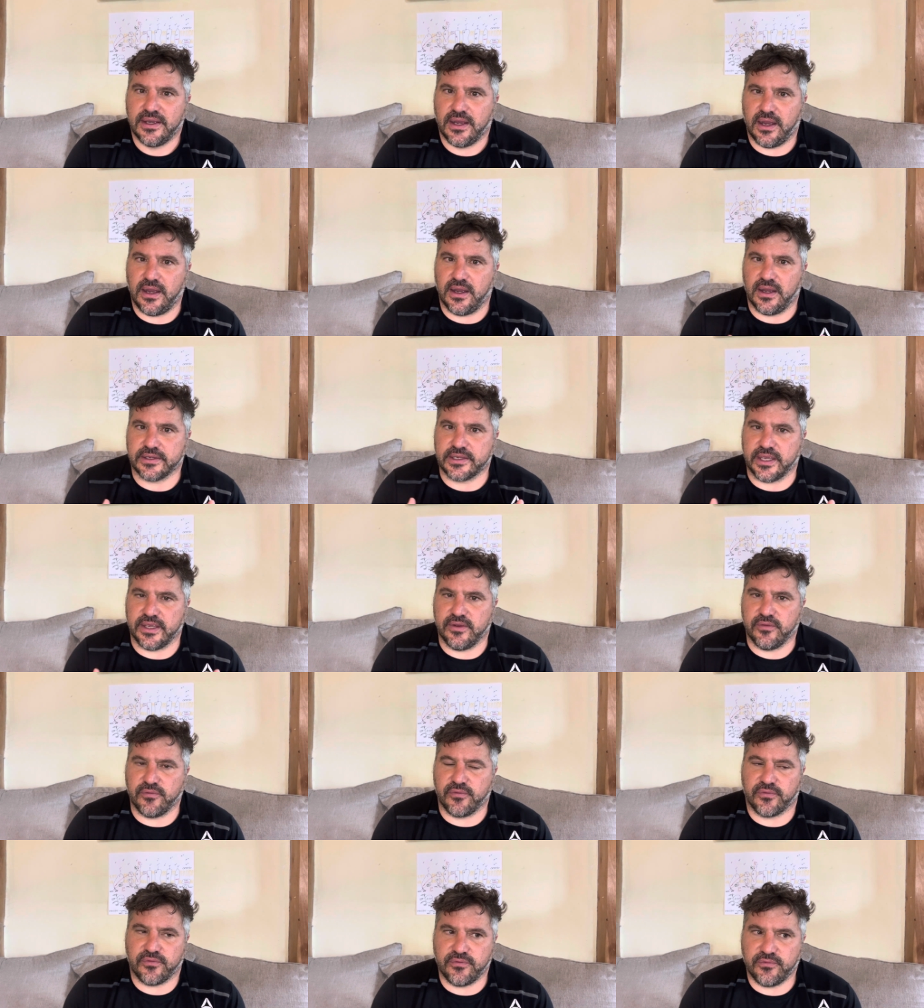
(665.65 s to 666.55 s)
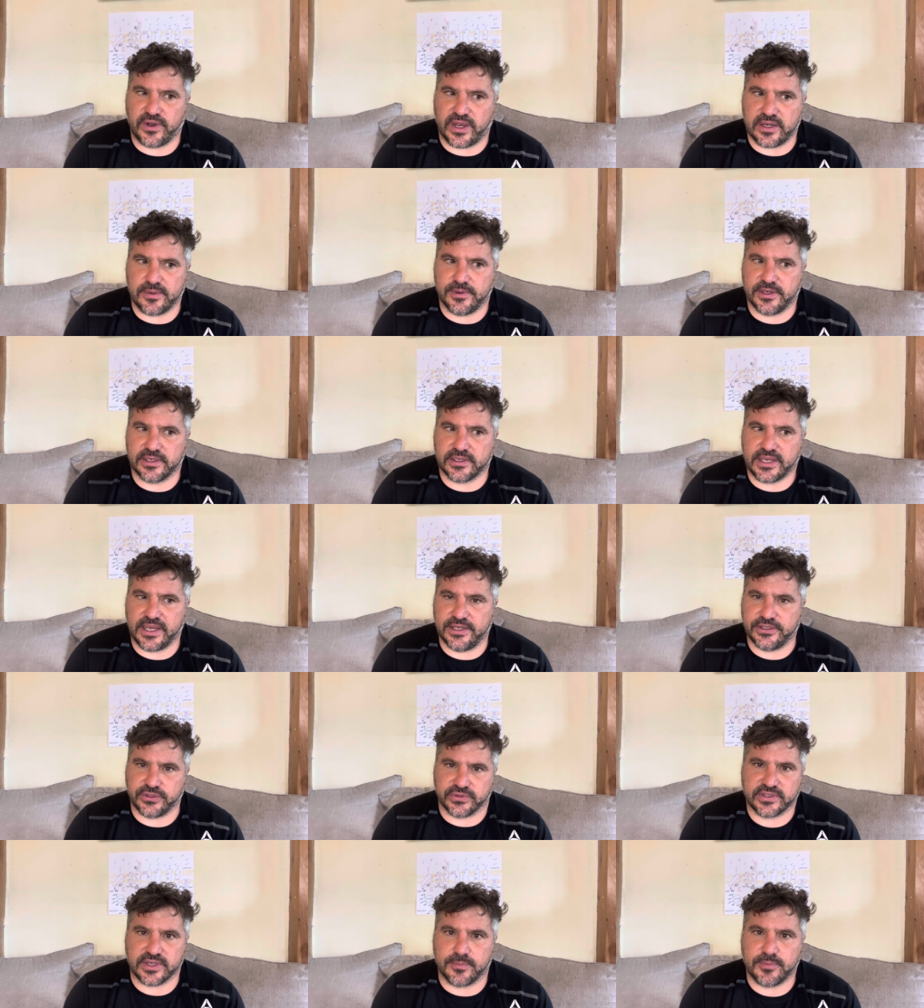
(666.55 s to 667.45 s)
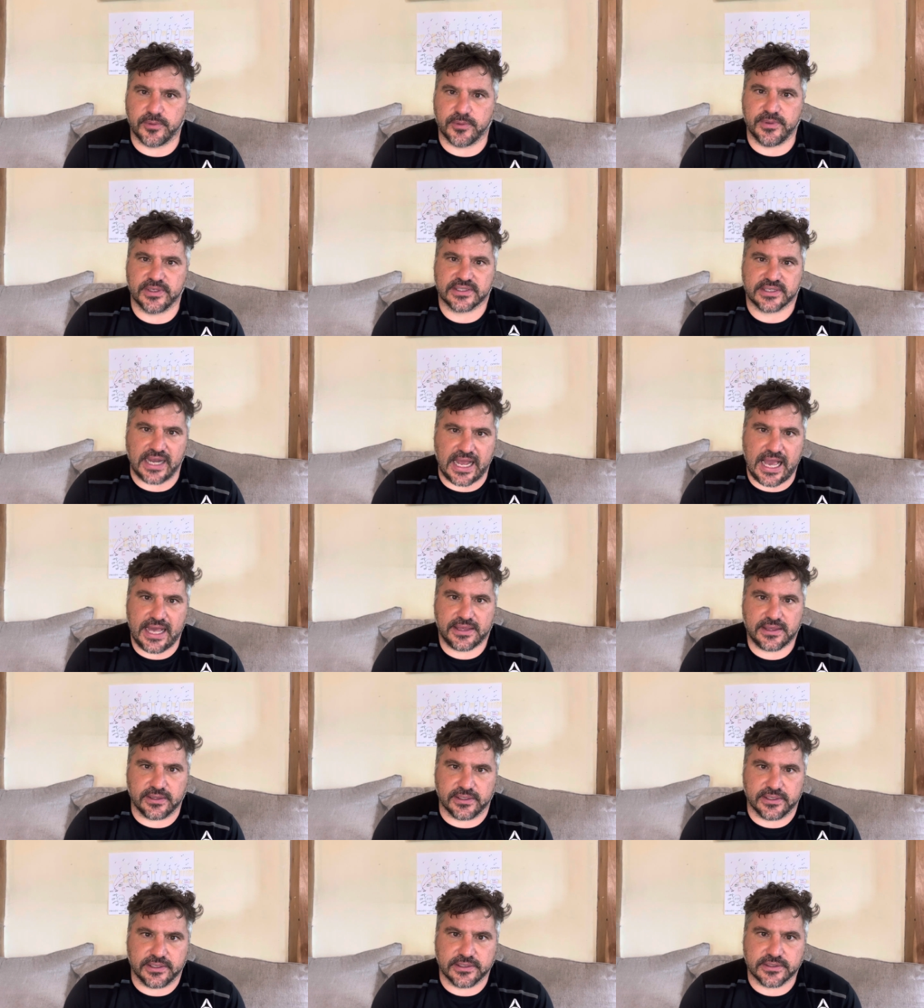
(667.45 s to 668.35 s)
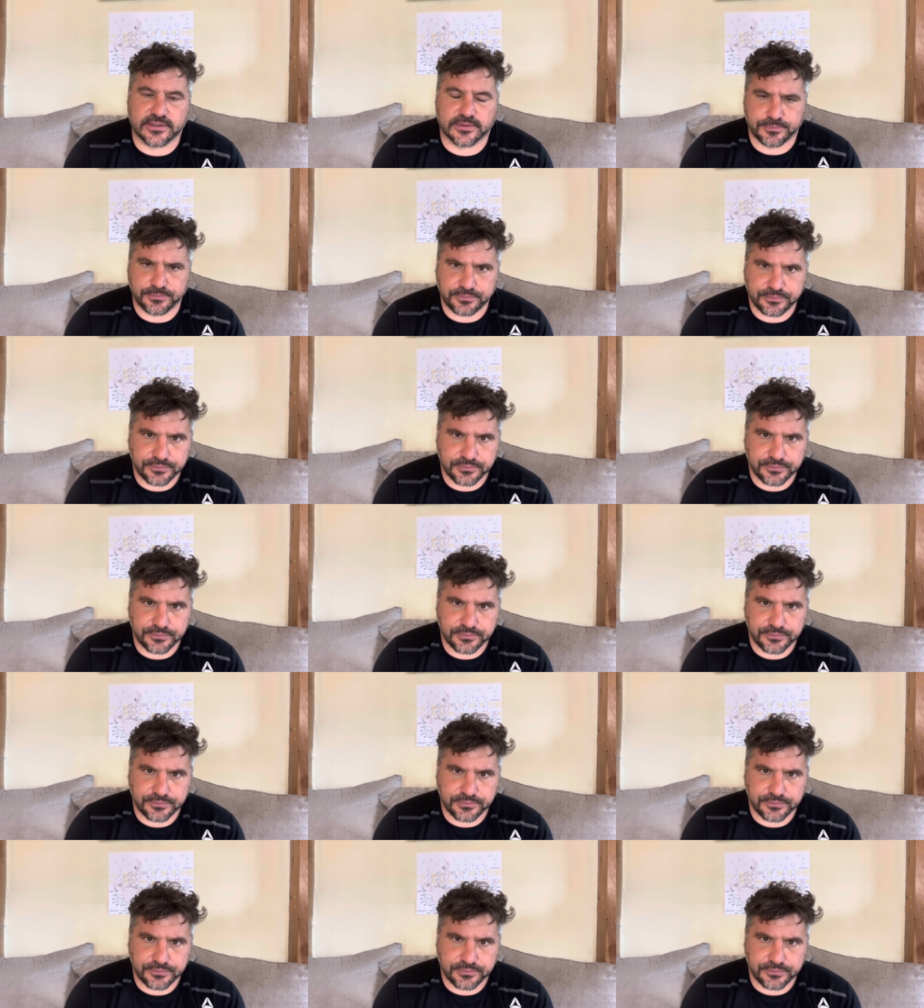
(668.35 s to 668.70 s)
uh, gave vitamin K2 supplements to athletes,